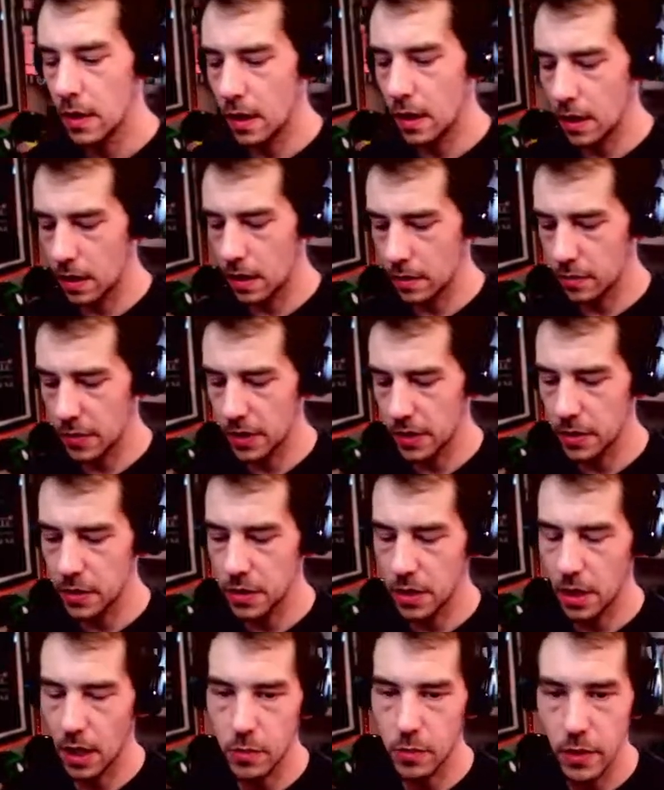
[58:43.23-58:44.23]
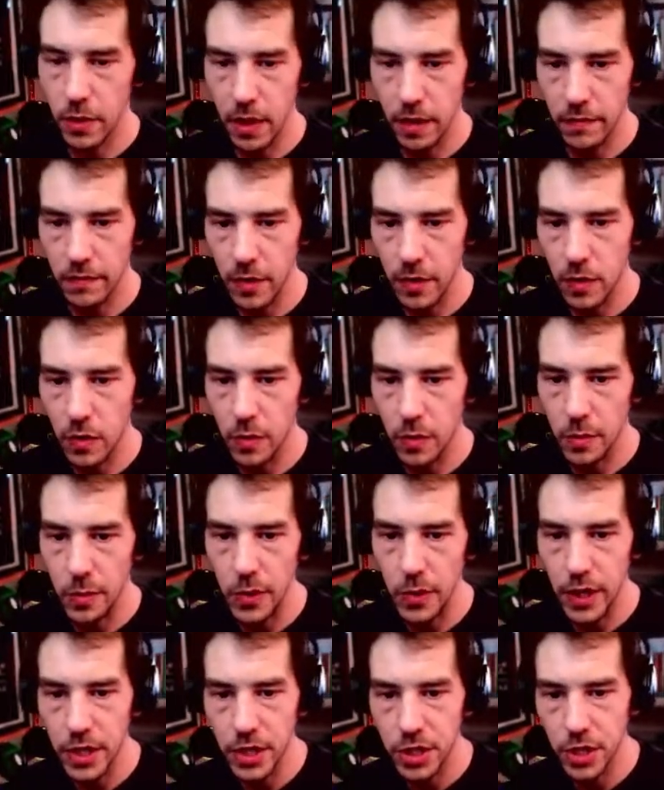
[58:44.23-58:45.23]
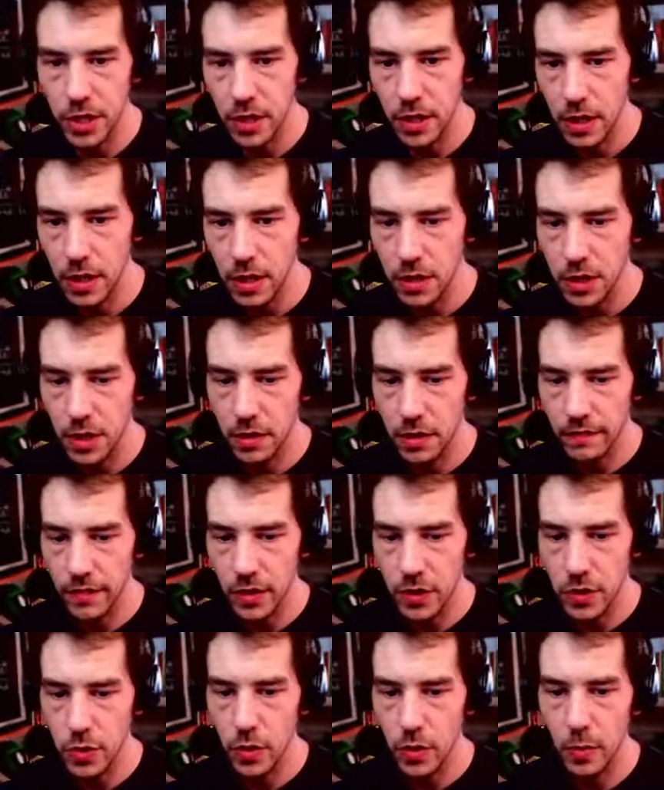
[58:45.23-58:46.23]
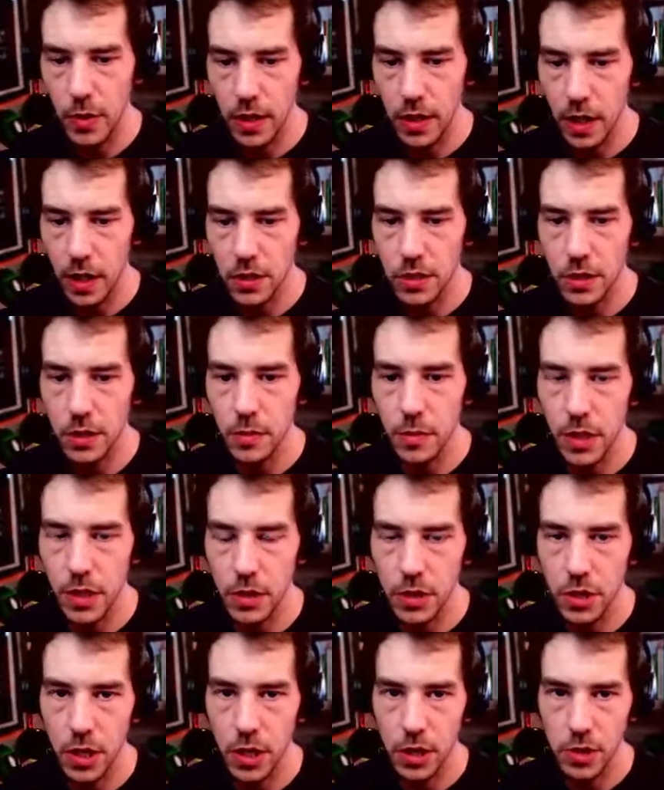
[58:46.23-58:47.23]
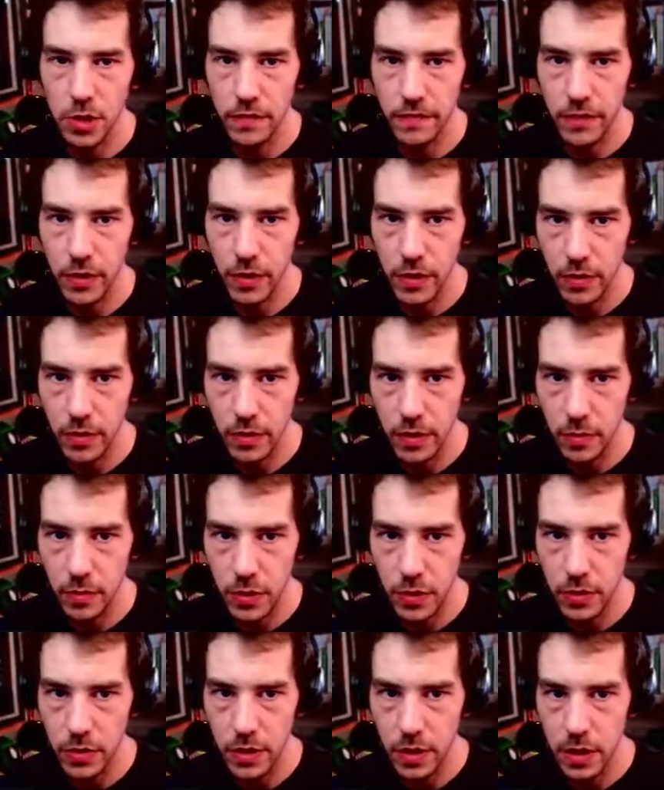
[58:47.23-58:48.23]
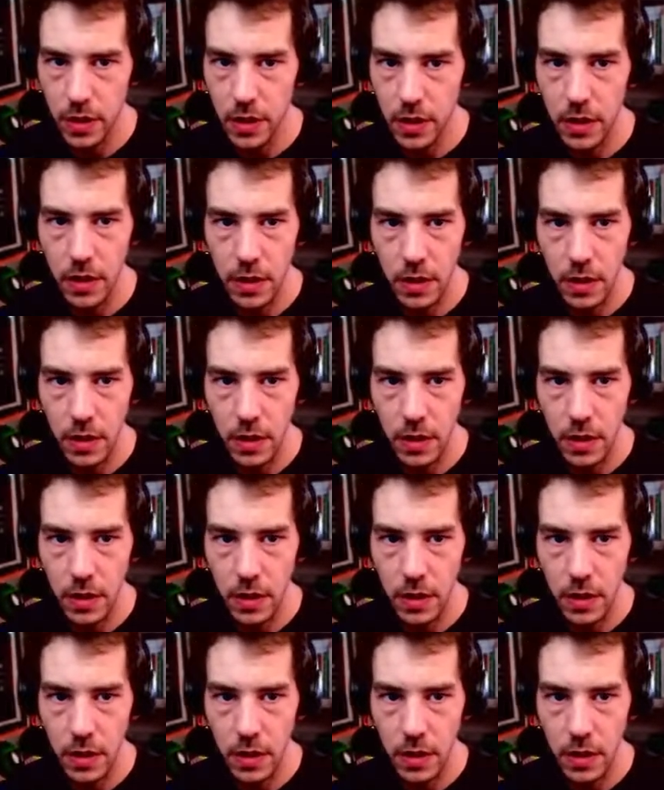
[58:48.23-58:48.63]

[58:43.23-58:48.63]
at the top we have the corporation, and each individual might actually be in charge of their own community,